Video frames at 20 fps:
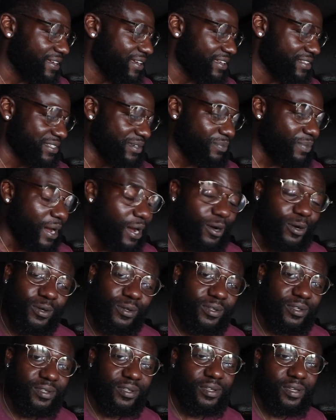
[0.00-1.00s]
it's about,
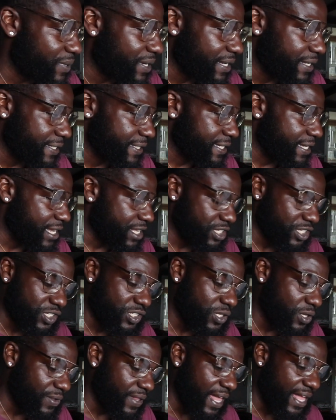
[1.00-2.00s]
but just
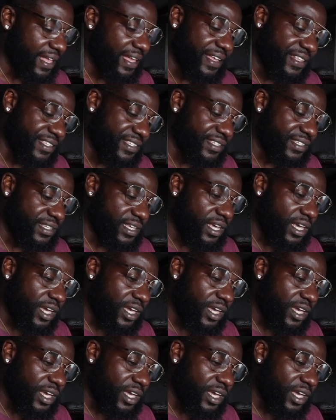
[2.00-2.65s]
know that it's